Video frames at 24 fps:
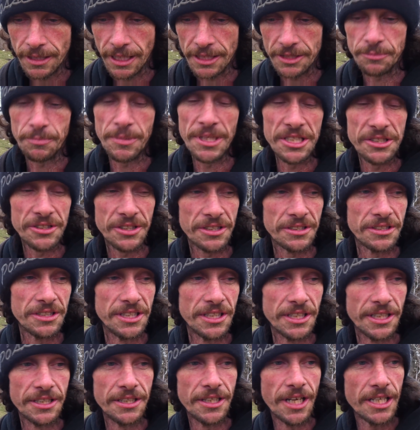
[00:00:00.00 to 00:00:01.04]
that's
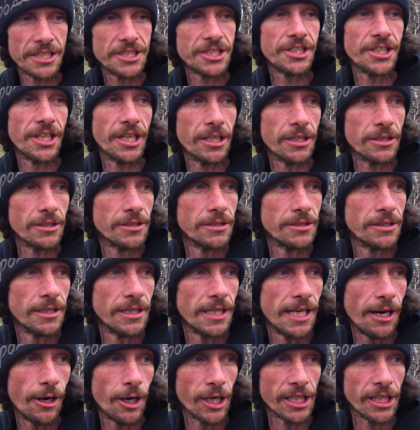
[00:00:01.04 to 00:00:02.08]
basically in a nutshell
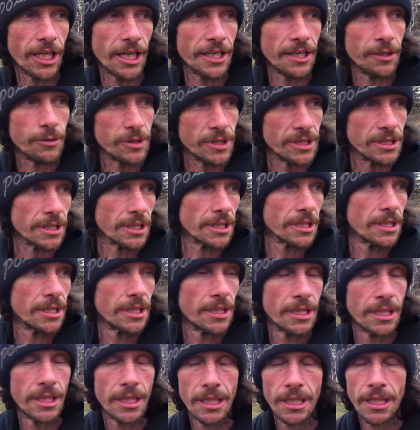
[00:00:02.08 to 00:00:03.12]
how I got out here.
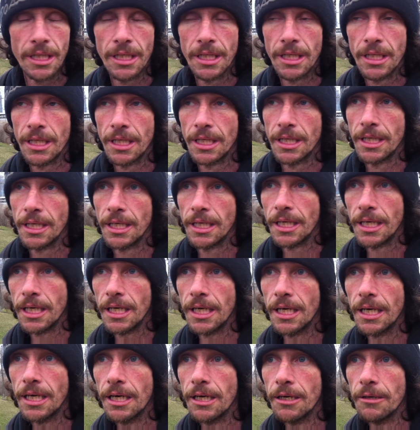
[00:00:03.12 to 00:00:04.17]

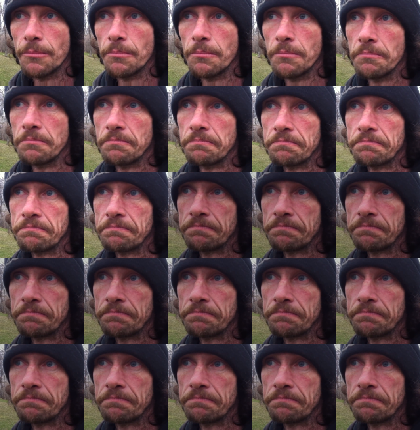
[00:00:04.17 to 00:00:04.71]
Before I was